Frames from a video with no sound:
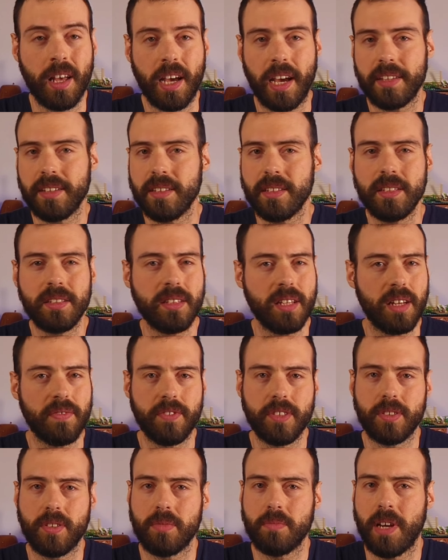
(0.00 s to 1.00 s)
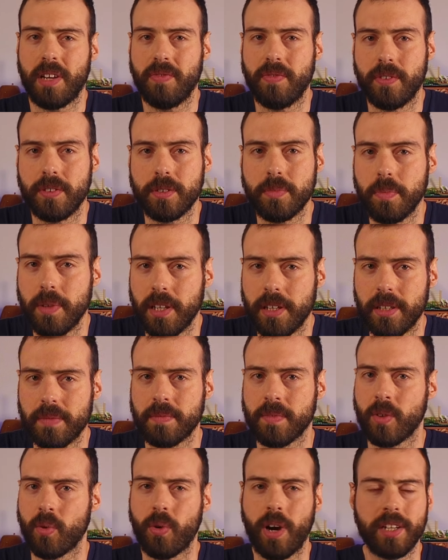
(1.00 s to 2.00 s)
I didn't love it on my first play,
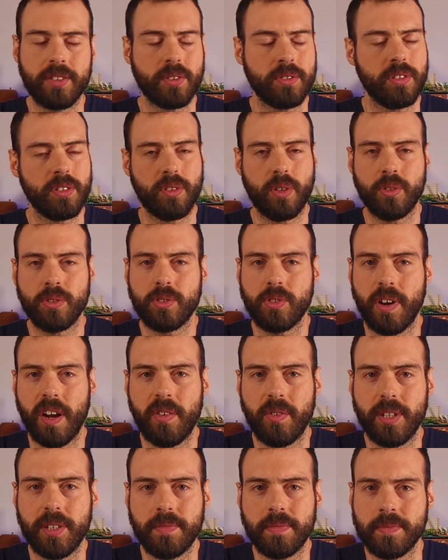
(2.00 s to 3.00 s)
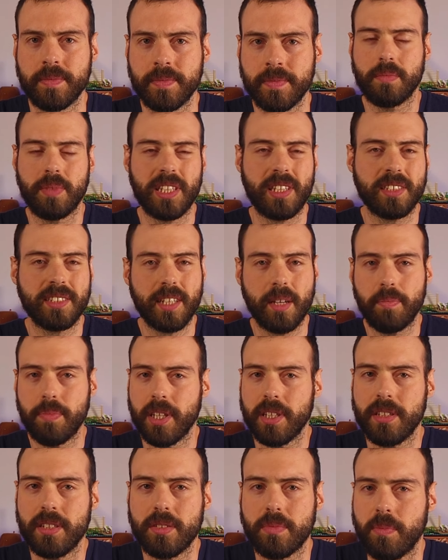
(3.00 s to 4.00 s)
quite on the contrary, but as I
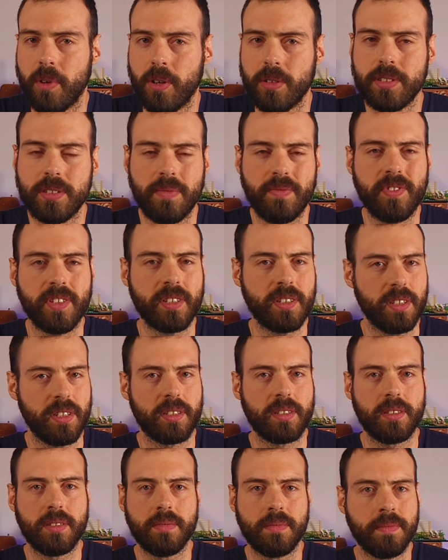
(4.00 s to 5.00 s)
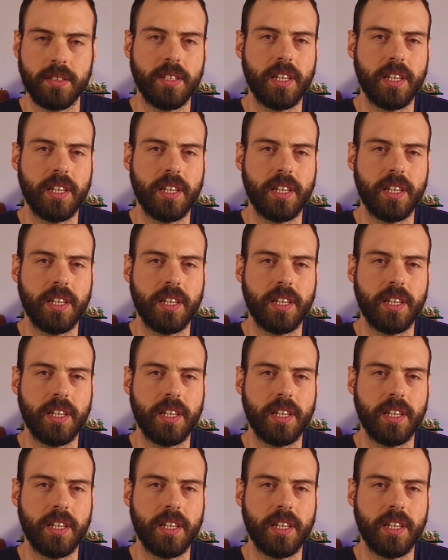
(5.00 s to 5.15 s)
played it more, something clicked.